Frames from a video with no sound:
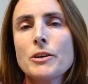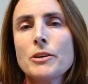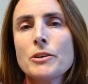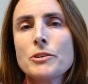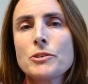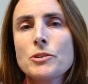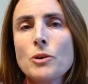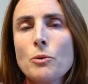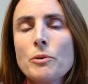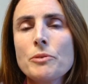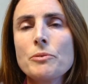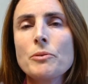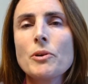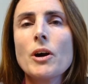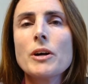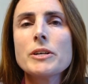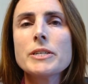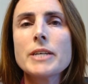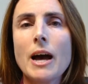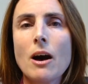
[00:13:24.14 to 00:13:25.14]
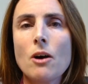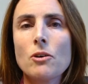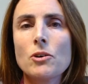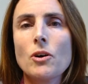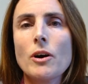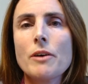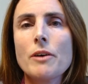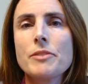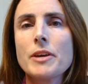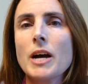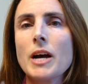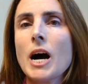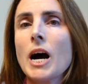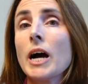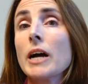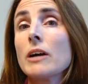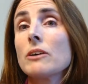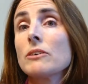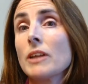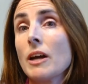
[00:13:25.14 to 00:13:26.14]
So with regard to alcohol, I think
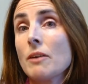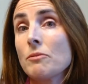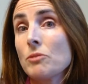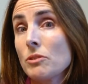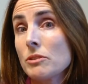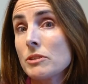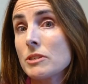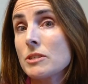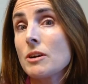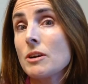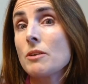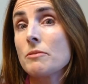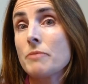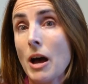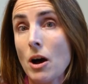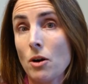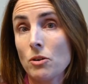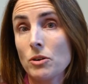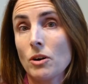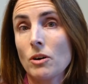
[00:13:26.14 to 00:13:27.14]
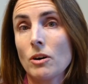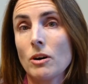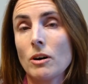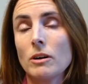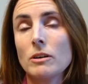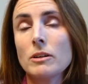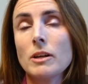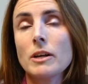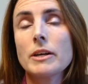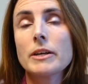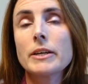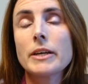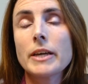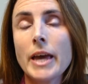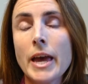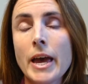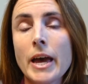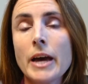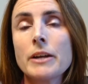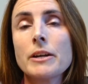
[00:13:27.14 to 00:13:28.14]
higher levels of alcohol
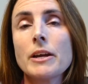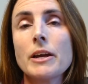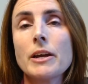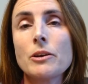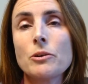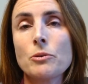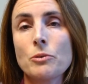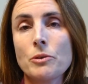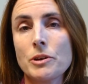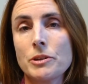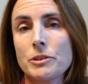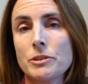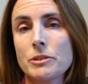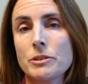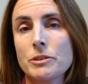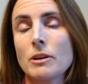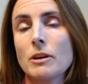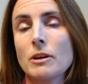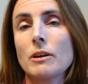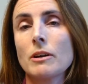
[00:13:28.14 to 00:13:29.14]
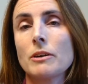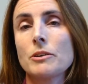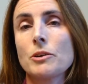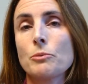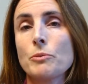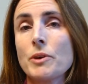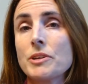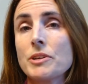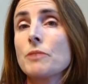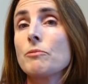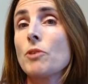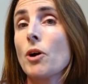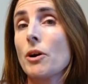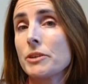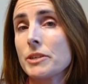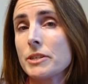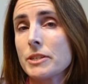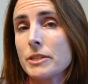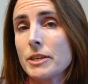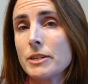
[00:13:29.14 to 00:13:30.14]
can increase your risk of
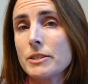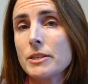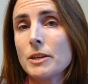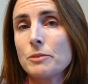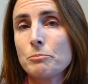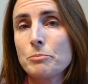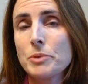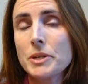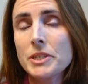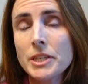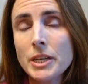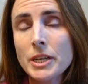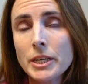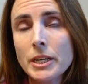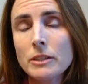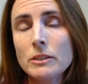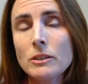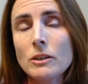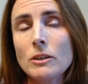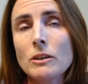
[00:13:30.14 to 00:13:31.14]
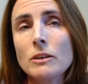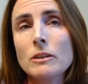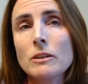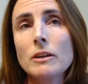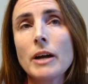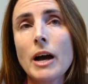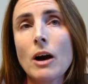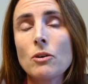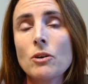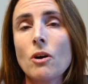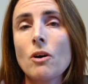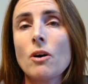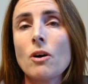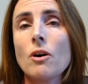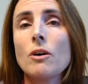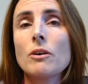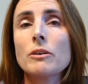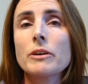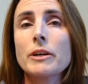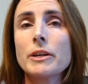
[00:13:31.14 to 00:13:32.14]
heart disease. In particular,
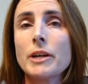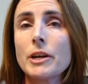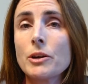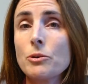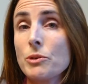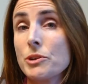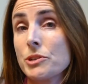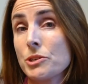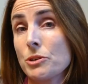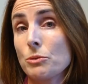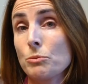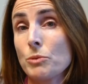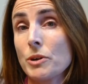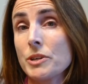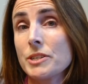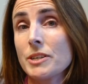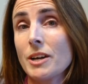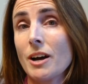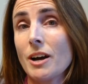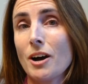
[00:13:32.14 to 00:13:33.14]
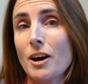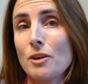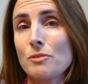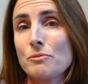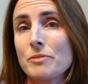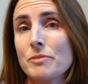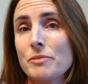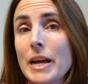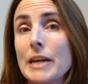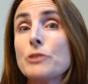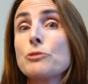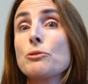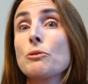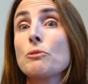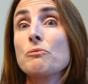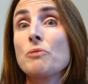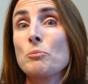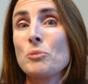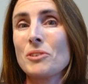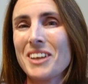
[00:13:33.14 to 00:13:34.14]
alcohol can increase your risk of
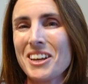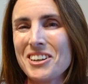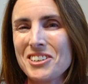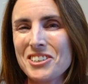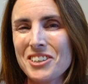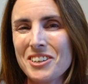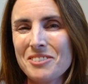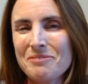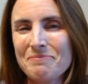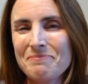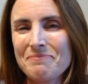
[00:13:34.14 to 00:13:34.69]
atrial fibrillation.